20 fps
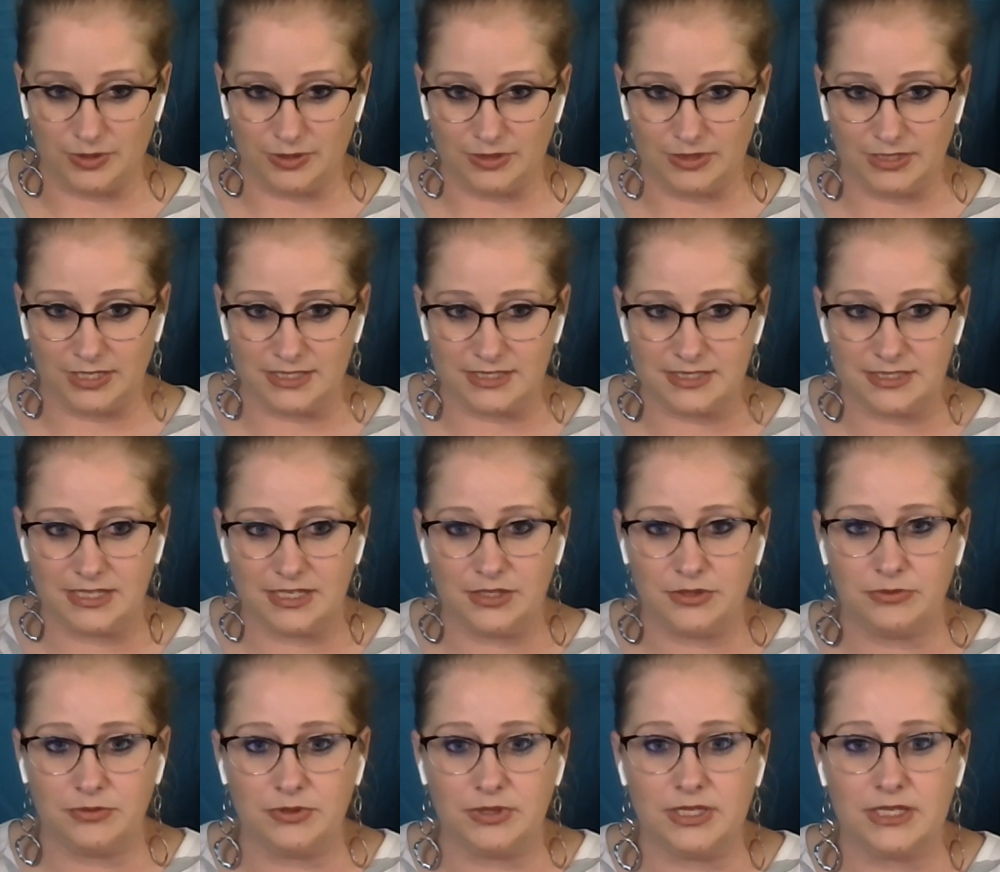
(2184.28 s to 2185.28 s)
let's think
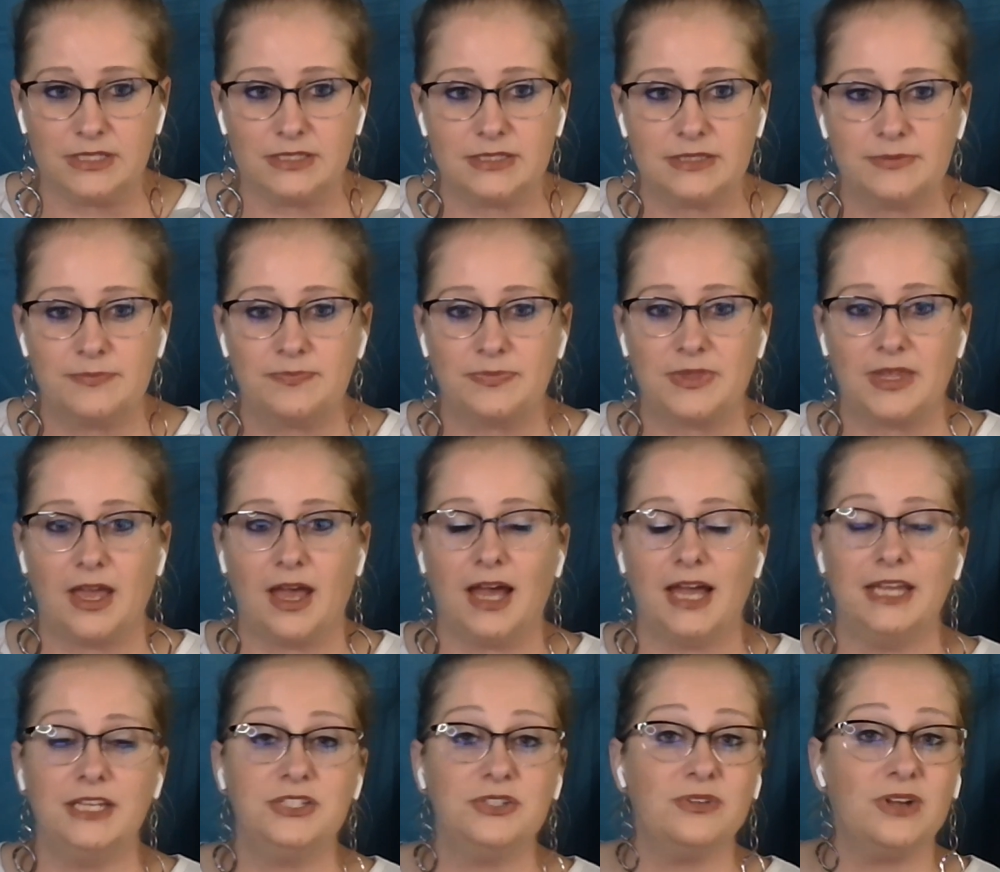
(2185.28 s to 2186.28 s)
through this.
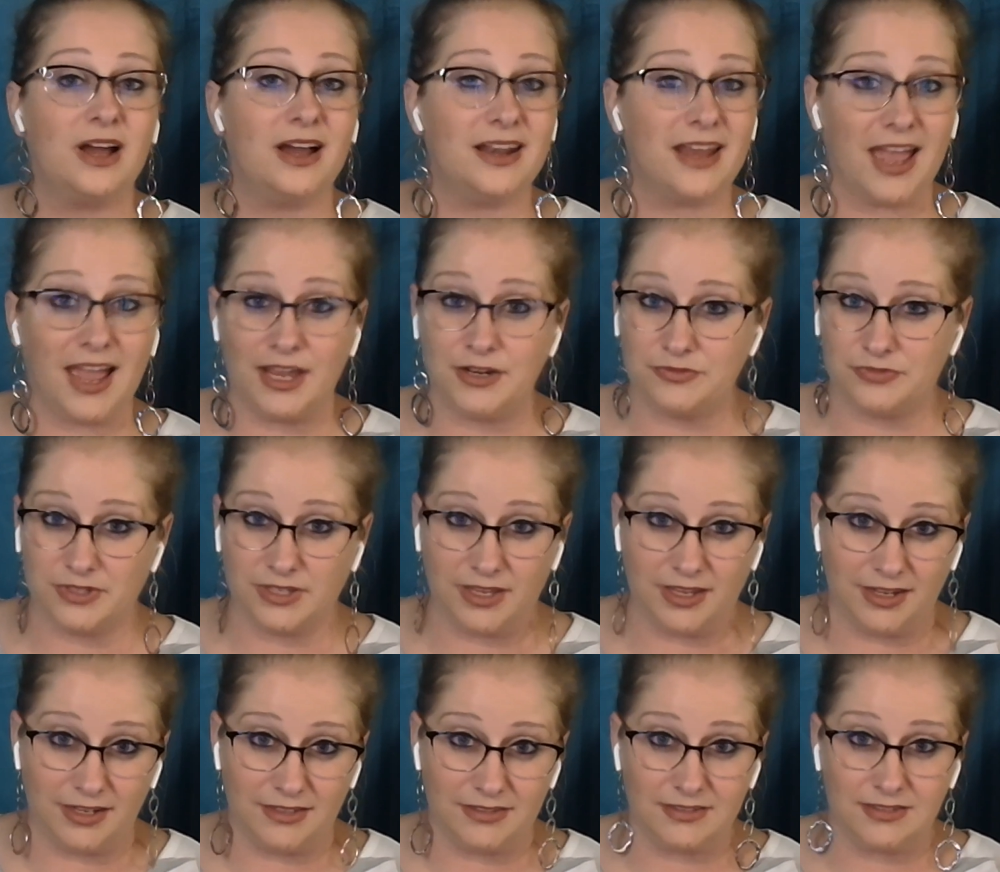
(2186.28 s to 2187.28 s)
I do not
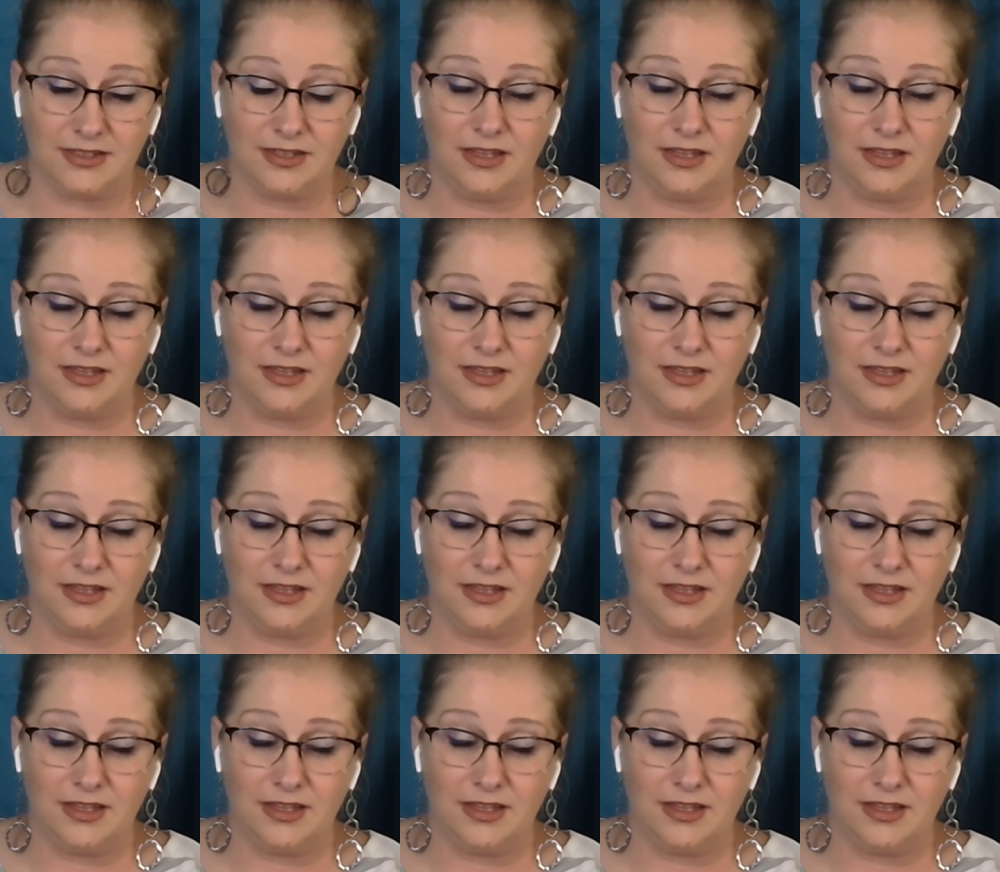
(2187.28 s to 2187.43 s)
advocate